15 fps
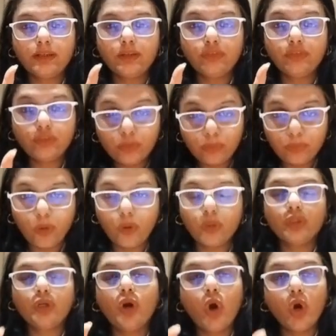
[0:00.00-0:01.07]

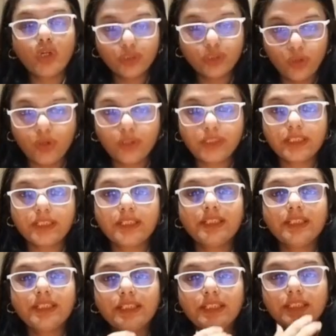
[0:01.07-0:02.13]
football or not
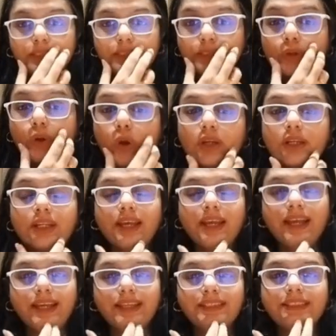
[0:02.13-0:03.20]
is called
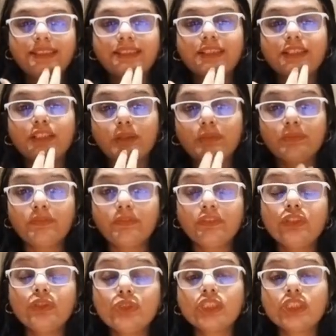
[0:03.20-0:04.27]
as
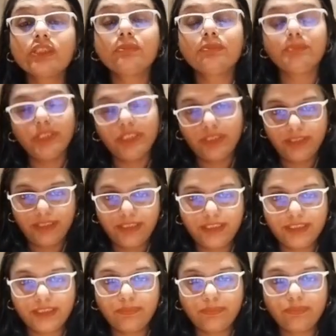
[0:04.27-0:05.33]
confusion
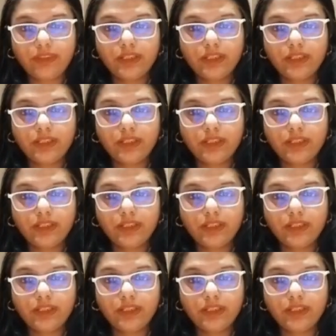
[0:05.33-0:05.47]
matrix.